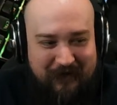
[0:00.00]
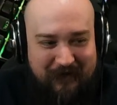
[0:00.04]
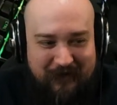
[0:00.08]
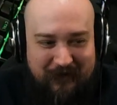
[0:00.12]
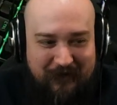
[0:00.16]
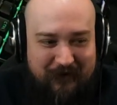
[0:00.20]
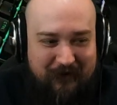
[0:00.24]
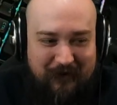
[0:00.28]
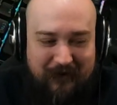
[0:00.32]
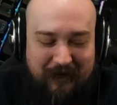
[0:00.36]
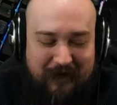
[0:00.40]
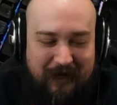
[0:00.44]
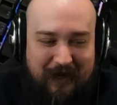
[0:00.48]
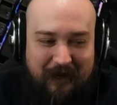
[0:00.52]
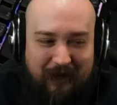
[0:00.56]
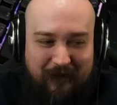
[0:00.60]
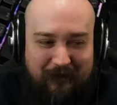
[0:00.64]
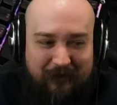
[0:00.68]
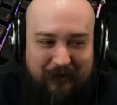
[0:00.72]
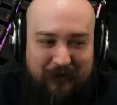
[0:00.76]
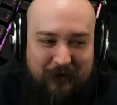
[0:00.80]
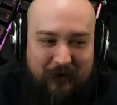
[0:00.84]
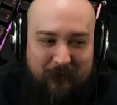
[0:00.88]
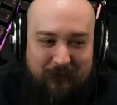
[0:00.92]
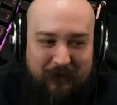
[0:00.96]
you get a
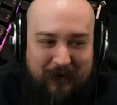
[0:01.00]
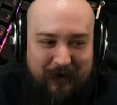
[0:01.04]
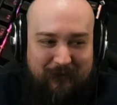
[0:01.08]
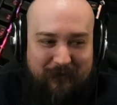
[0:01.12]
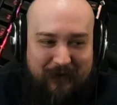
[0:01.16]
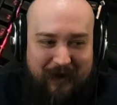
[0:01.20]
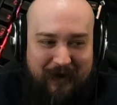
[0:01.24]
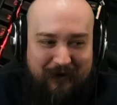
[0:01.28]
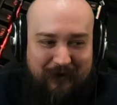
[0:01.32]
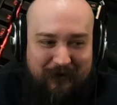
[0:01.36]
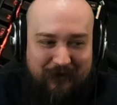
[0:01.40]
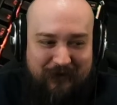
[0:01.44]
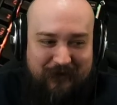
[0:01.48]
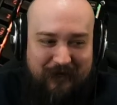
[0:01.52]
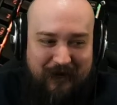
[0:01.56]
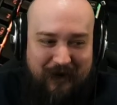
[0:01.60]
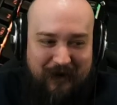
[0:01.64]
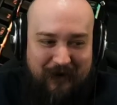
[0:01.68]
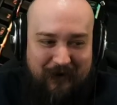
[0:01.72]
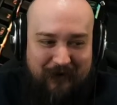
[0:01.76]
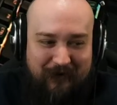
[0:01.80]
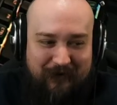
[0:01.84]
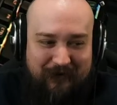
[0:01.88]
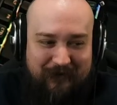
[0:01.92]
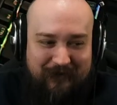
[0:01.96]
little bit better
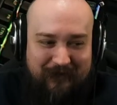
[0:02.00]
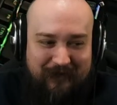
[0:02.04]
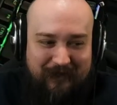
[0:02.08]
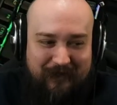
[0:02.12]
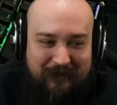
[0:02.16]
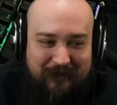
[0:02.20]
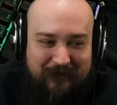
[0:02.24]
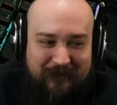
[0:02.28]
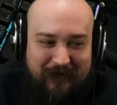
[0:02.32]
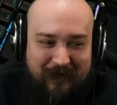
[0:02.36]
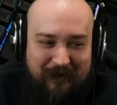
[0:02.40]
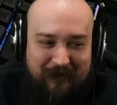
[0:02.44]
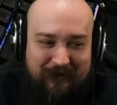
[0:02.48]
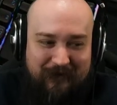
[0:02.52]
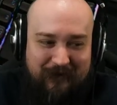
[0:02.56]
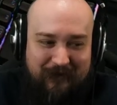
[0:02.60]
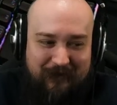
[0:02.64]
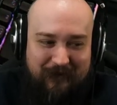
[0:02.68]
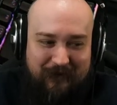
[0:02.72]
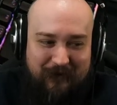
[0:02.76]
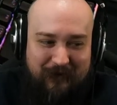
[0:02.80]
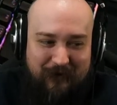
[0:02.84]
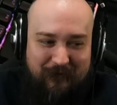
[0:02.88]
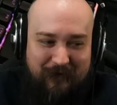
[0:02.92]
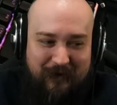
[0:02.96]
sound. The sound's a
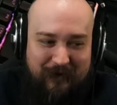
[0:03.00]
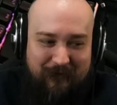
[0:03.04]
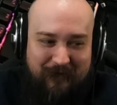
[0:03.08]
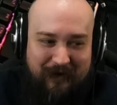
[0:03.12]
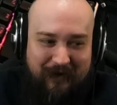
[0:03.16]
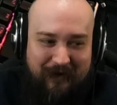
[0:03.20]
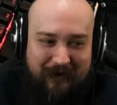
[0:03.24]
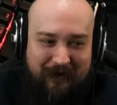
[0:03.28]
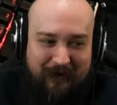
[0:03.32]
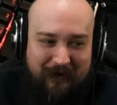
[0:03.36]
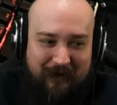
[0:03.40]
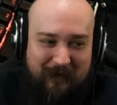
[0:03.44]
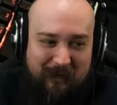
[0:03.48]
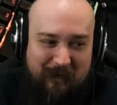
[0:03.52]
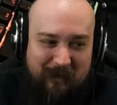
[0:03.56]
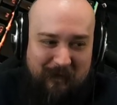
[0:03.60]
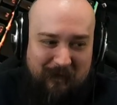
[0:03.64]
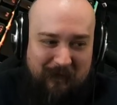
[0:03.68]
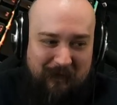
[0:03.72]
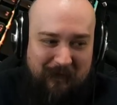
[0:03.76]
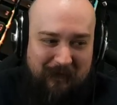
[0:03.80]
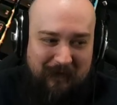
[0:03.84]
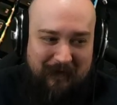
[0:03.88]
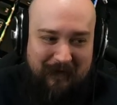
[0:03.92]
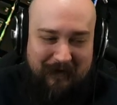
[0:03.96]
little bit better,
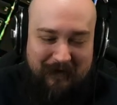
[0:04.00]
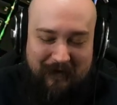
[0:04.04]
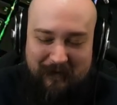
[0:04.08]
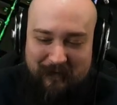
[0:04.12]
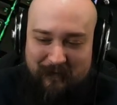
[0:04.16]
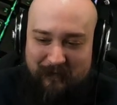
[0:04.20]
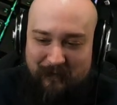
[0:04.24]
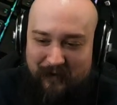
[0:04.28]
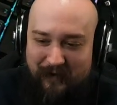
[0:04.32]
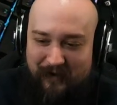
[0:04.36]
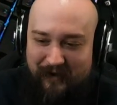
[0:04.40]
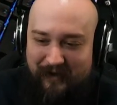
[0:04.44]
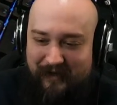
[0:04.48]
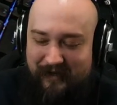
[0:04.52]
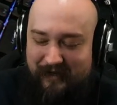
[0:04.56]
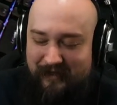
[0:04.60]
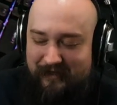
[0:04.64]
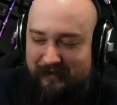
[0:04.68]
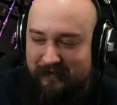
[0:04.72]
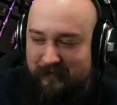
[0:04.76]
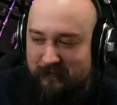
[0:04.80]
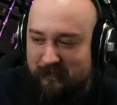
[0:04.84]
but